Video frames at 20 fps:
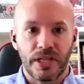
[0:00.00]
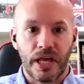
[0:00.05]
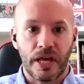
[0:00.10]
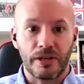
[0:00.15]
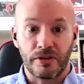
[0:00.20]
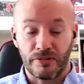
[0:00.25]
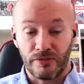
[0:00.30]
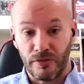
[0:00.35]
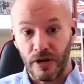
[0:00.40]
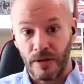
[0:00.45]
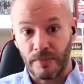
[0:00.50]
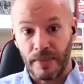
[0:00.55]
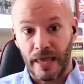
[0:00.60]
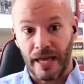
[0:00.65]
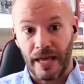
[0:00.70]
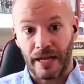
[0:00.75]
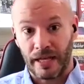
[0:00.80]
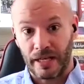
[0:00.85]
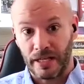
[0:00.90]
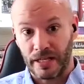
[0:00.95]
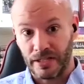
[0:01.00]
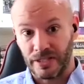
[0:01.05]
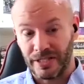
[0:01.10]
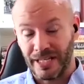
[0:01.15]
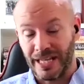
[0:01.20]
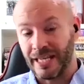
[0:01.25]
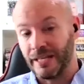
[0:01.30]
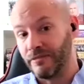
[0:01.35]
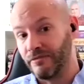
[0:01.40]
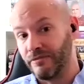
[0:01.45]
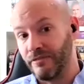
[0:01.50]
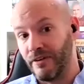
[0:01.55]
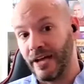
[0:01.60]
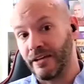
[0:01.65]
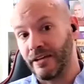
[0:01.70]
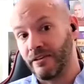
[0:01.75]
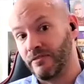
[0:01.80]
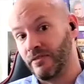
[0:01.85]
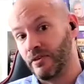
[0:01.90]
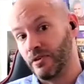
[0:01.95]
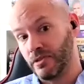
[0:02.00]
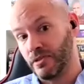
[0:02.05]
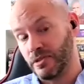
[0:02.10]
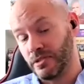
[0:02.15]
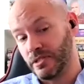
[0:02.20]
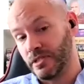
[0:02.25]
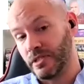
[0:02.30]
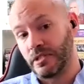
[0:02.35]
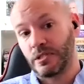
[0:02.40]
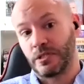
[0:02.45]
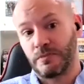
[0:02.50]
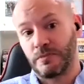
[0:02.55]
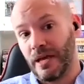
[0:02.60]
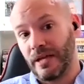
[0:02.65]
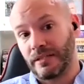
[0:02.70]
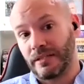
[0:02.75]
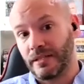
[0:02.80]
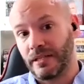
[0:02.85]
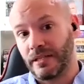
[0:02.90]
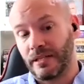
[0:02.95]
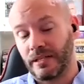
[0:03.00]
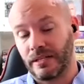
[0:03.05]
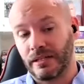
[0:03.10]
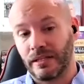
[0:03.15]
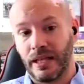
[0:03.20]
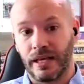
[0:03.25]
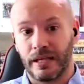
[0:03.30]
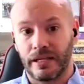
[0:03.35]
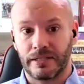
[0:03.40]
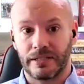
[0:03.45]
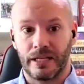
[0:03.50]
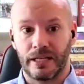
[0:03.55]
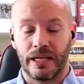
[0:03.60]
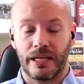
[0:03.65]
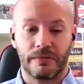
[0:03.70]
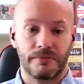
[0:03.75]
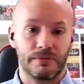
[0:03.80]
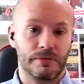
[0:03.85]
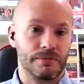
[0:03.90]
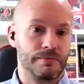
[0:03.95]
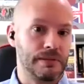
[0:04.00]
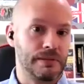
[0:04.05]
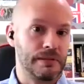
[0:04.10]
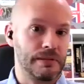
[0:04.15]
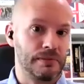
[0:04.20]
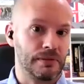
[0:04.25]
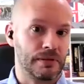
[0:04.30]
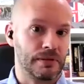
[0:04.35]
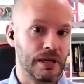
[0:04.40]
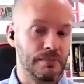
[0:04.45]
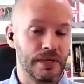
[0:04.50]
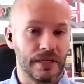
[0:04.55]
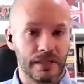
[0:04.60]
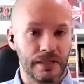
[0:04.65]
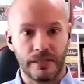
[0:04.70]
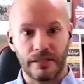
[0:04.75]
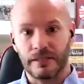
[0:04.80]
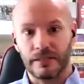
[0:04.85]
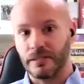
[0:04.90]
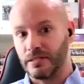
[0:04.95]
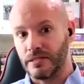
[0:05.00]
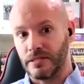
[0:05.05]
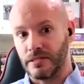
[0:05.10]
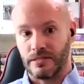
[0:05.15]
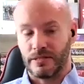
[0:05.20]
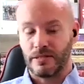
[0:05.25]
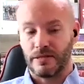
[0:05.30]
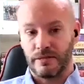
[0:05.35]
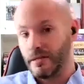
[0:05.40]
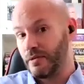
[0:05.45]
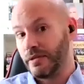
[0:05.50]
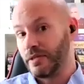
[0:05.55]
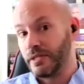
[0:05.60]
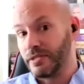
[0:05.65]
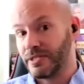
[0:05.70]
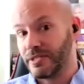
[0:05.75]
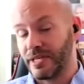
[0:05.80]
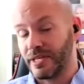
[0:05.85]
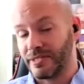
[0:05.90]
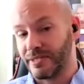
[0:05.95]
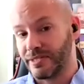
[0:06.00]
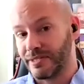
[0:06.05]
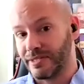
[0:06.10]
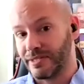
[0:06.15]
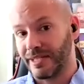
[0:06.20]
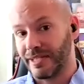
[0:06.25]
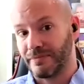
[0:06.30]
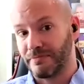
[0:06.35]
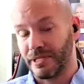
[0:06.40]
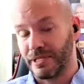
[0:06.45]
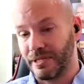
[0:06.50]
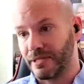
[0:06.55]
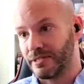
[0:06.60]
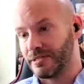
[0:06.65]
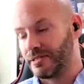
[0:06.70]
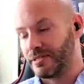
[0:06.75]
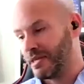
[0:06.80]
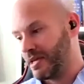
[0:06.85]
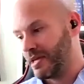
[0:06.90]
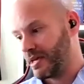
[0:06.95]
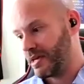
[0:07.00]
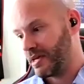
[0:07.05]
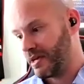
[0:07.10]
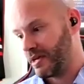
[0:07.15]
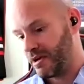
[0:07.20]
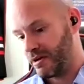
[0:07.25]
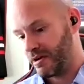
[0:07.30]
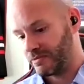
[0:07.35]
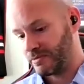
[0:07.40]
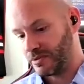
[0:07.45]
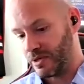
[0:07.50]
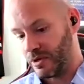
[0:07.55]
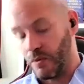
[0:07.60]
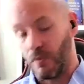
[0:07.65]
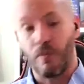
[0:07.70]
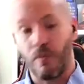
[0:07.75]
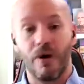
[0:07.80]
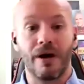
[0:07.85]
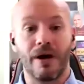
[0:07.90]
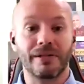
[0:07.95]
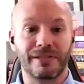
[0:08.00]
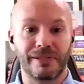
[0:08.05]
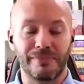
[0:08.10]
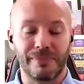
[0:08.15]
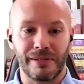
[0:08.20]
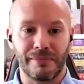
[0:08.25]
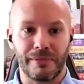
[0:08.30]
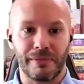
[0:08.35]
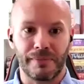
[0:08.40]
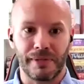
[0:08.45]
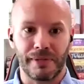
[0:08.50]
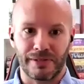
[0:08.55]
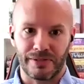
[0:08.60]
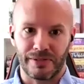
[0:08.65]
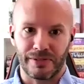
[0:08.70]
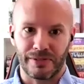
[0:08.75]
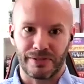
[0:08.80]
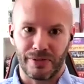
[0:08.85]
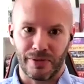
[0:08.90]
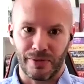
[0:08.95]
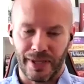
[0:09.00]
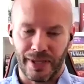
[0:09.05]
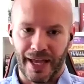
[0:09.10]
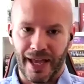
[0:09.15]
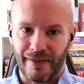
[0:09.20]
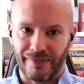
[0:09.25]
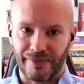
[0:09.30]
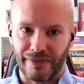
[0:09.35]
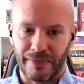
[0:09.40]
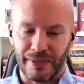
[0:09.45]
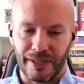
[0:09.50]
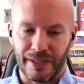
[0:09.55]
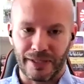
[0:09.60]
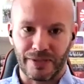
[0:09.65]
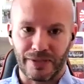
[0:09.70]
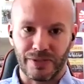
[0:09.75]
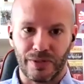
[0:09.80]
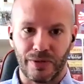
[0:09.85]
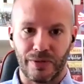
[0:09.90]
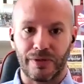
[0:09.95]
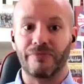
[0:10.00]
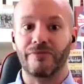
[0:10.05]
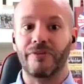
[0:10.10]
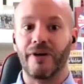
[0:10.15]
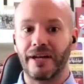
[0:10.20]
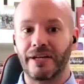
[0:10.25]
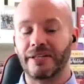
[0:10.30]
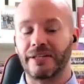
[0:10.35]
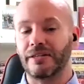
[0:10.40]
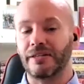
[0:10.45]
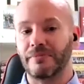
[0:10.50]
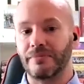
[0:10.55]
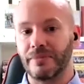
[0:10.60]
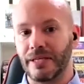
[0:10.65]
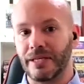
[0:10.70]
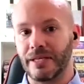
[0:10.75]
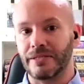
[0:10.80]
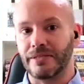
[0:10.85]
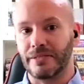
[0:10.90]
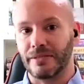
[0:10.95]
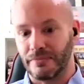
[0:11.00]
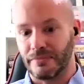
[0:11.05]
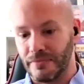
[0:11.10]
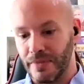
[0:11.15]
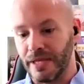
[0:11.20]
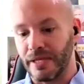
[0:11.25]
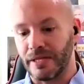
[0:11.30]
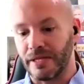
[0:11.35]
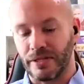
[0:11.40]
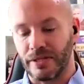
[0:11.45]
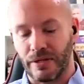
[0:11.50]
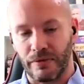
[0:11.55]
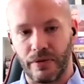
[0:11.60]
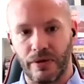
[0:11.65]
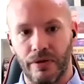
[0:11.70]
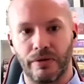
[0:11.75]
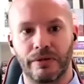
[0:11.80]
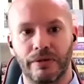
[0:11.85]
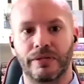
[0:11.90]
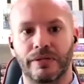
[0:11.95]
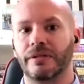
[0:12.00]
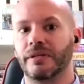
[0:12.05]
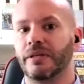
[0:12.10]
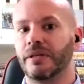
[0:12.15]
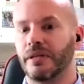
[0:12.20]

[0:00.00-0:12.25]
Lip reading: how you frame that as invite versus expect. I think a lot of times people come in and they're in these sessions not because they, you know, want to be, but because they're told they have to be. And so inviting them in to make it their own and